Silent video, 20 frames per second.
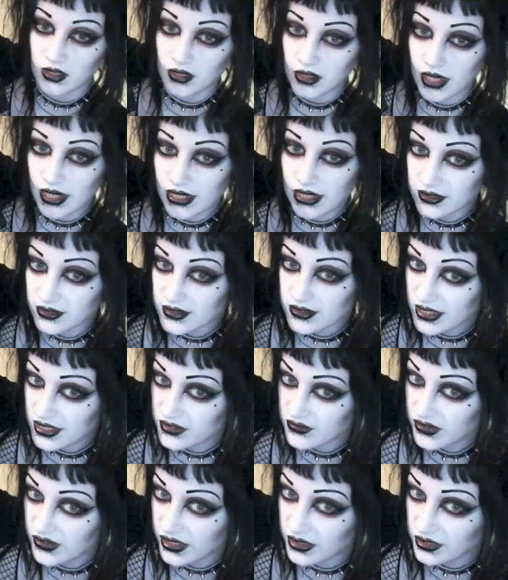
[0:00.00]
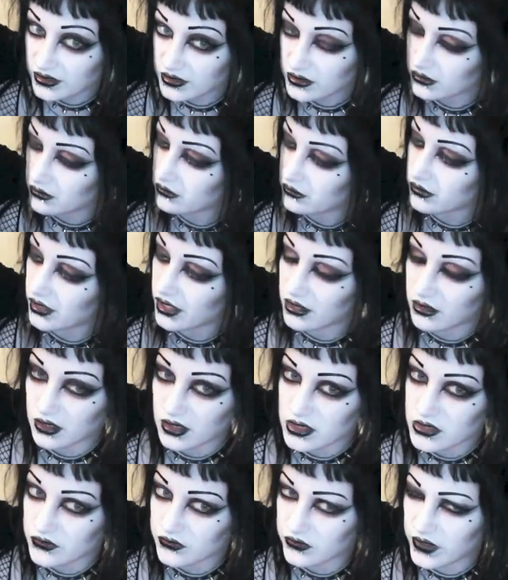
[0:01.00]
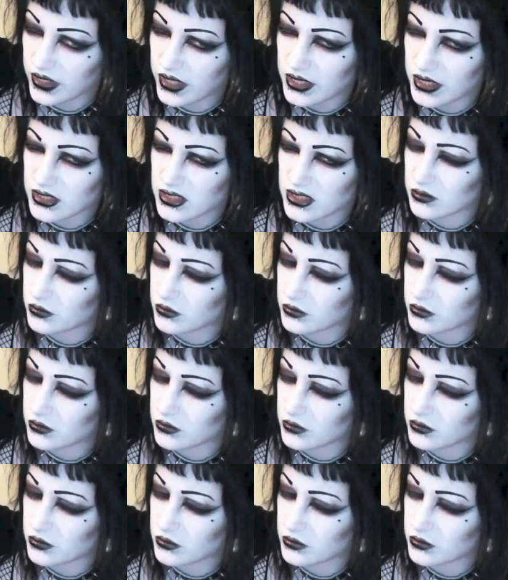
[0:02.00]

Alien Sex Fiend, call that guy's face.